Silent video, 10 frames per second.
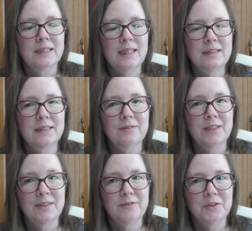less
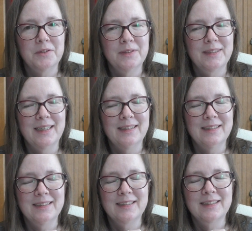eventful
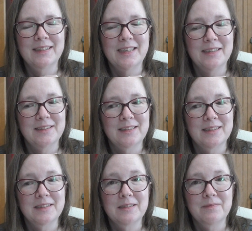than the
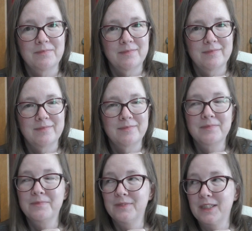last
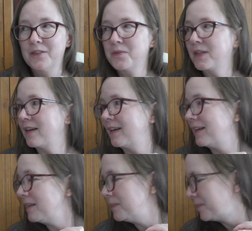video that I
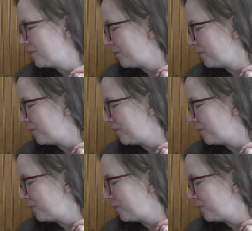had.